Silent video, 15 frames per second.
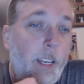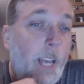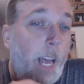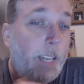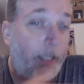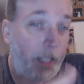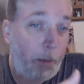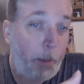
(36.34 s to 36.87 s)

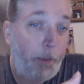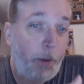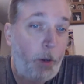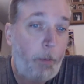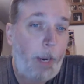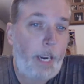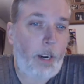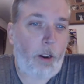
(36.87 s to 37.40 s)
As some of
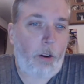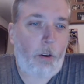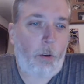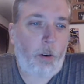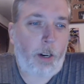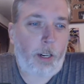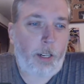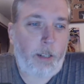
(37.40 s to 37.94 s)
you may
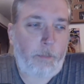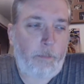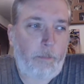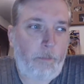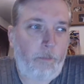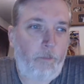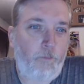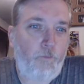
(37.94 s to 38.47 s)
know,
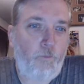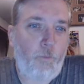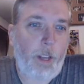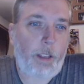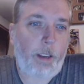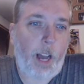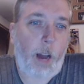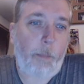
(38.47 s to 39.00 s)

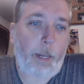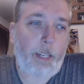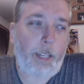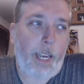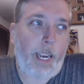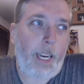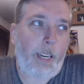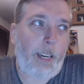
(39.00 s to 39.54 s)
with
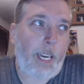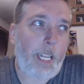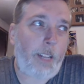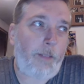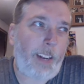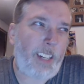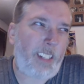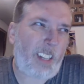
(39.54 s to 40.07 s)
Comicsgate,
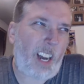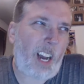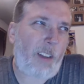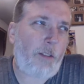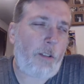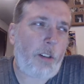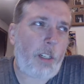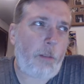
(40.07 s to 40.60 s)
Ethan Van
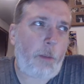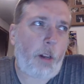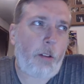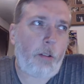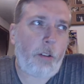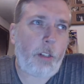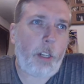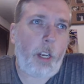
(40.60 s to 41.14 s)
Sciver, and some
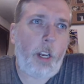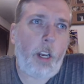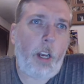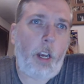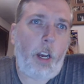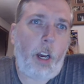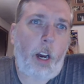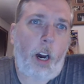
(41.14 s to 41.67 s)
others,
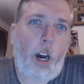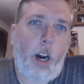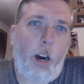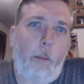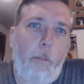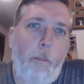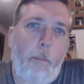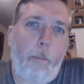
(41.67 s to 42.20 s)

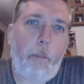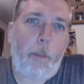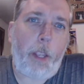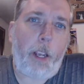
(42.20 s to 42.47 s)
um,